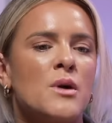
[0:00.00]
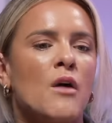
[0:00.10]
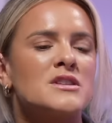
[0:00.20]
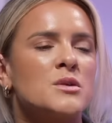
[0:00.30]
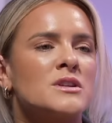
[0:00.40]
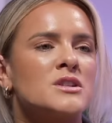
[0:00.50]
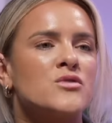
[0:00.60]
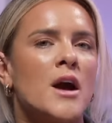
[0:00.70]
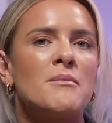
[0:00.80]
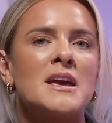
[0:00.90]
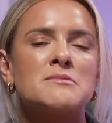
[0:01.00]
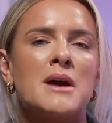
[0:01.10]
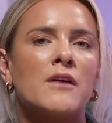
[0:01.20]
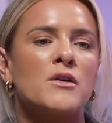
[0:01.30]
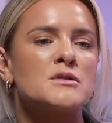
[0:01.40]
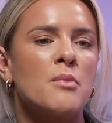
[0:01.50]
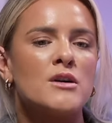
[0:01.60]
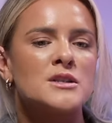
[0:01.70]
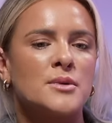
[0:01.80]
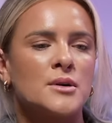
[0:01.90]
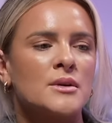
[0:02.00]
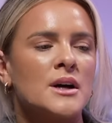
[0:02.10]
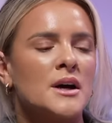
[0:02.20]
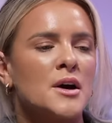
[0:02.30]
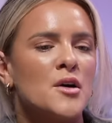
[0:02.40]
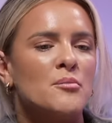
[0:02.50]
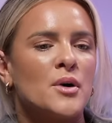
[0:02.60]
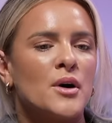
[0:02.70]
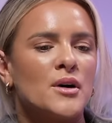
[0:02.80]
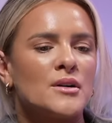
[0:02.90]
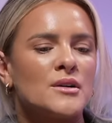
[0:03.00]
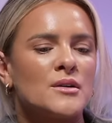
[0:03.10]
We obviously want to try and meet as many of you as possible, but